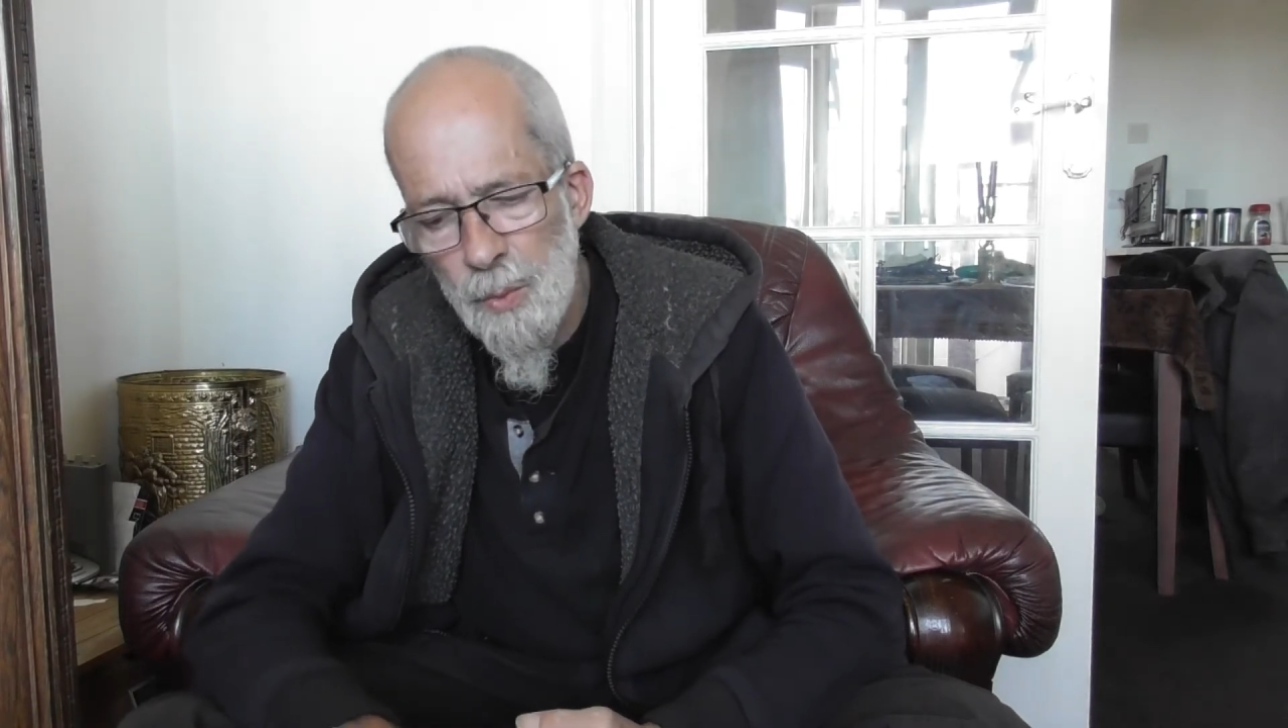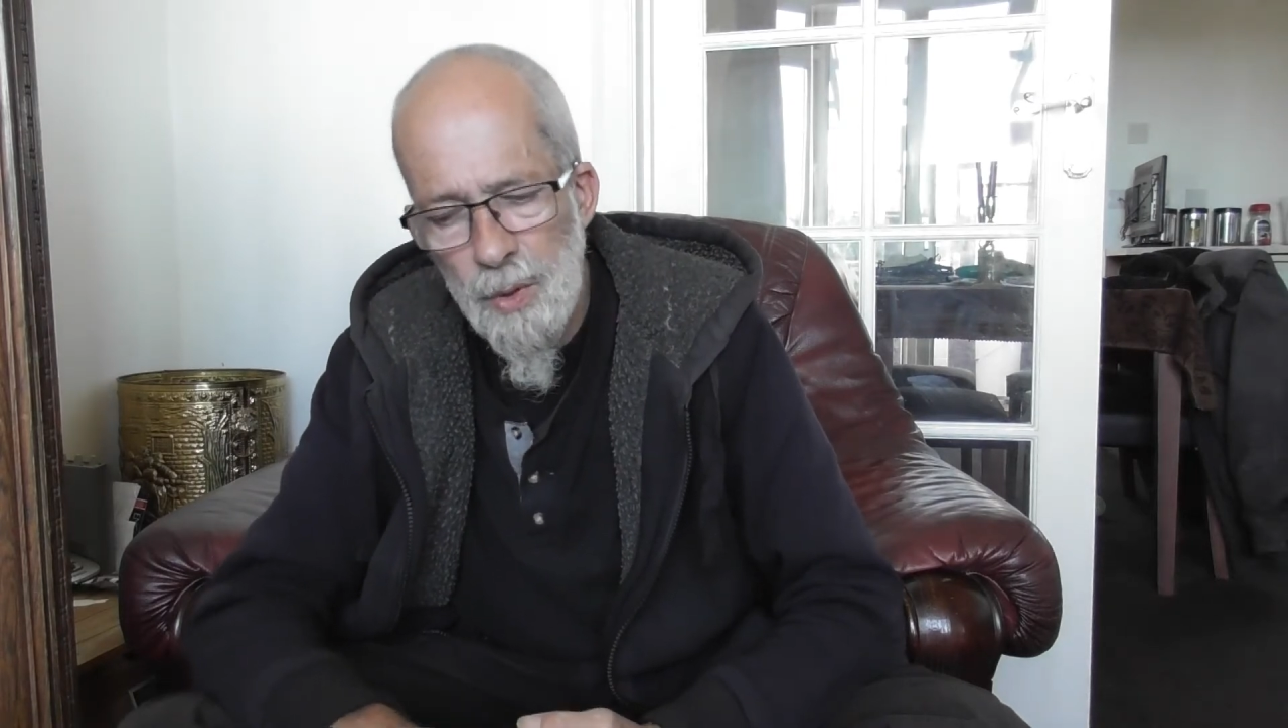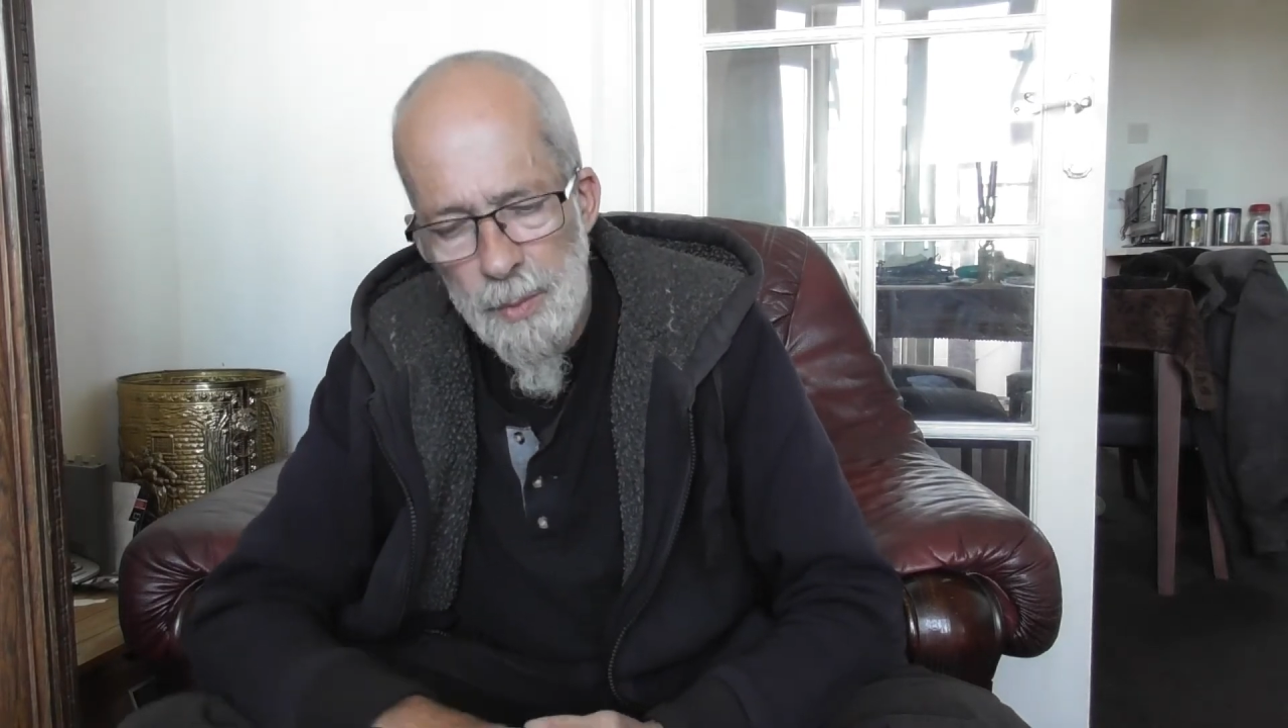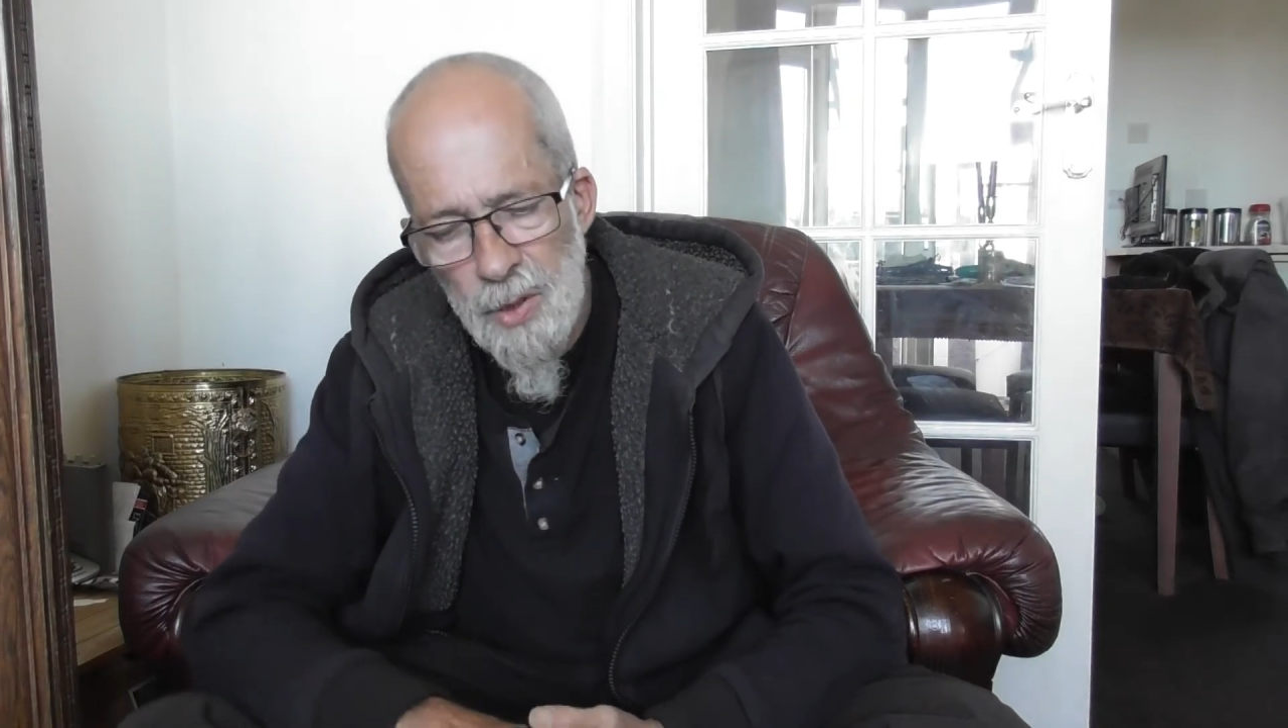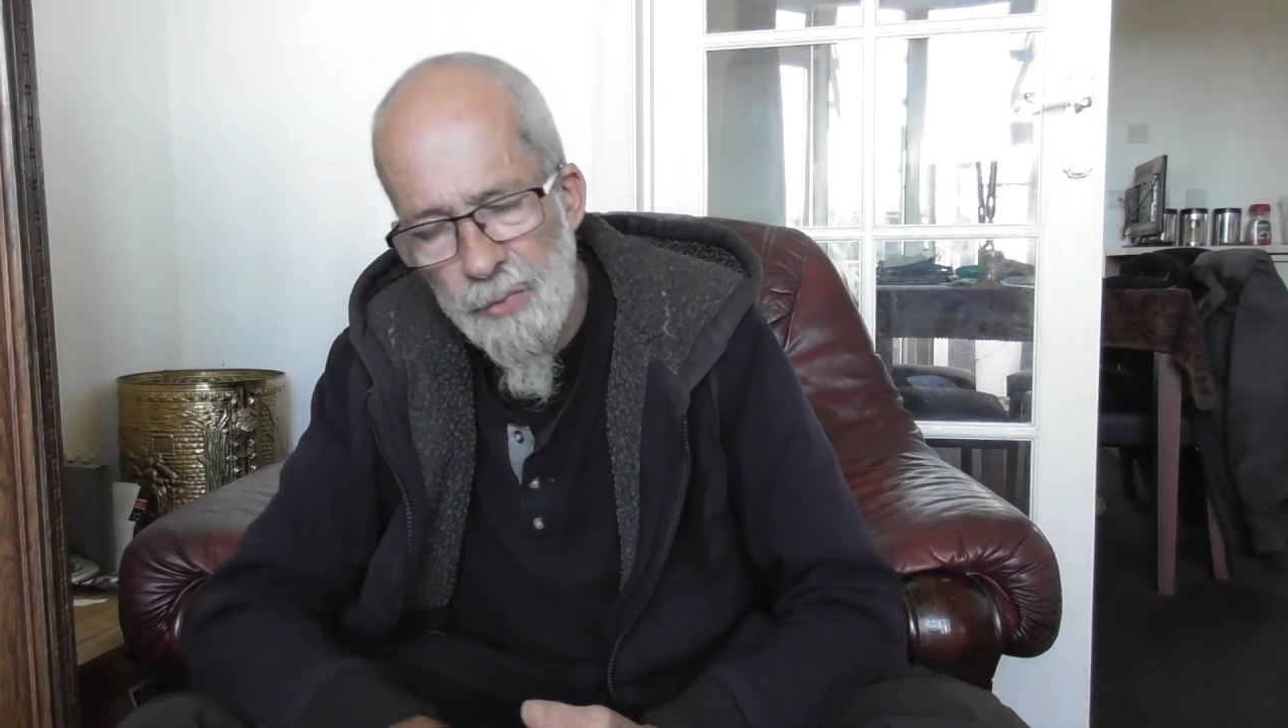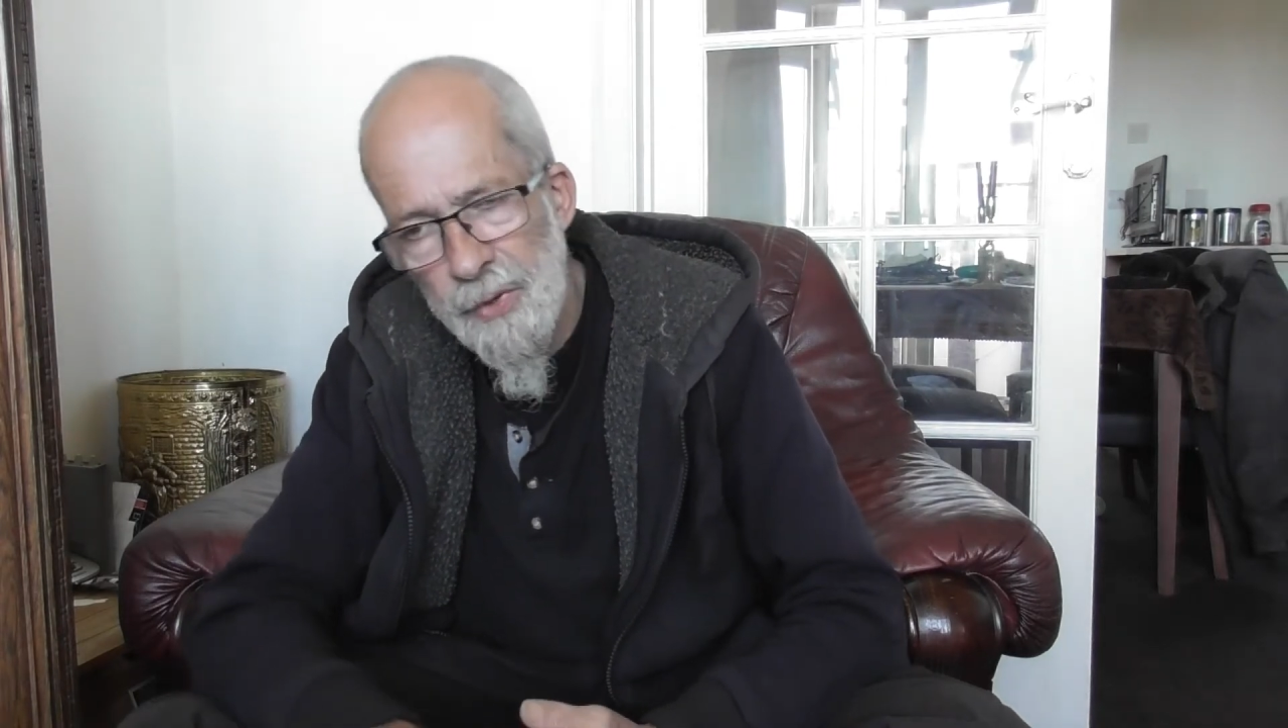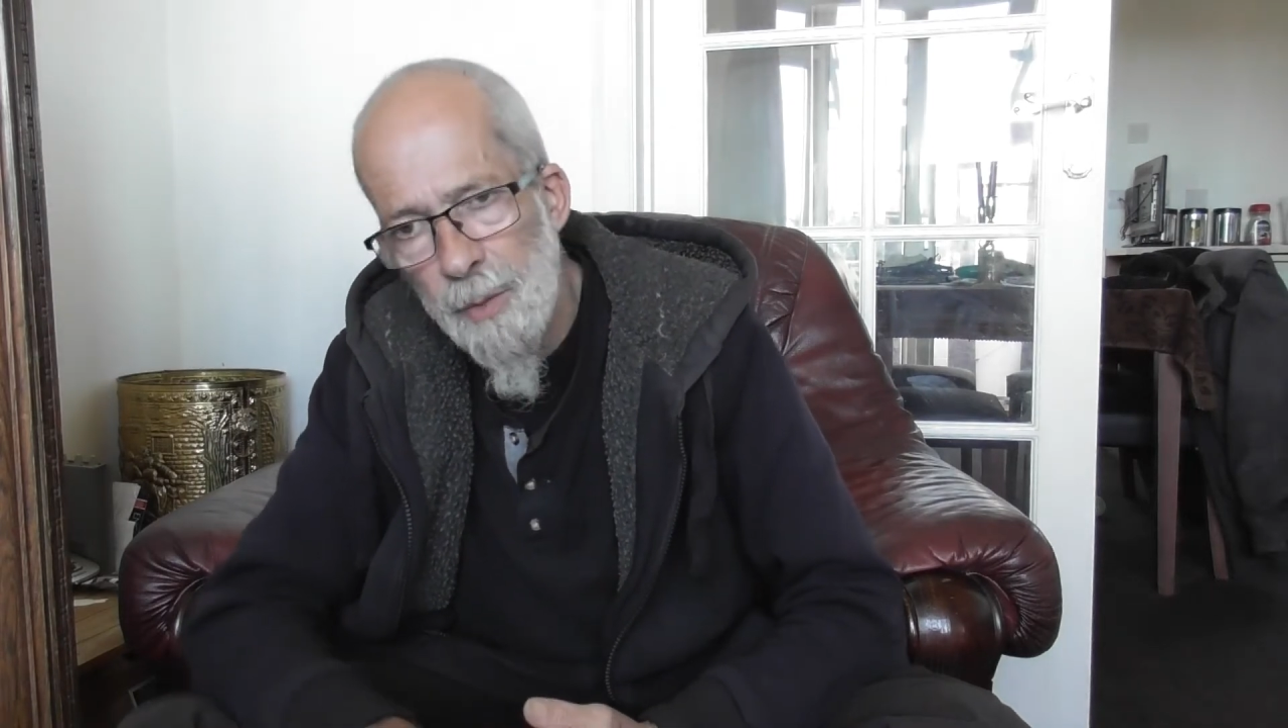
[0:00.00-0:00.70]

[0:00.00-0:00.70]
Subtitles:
where I'm coughing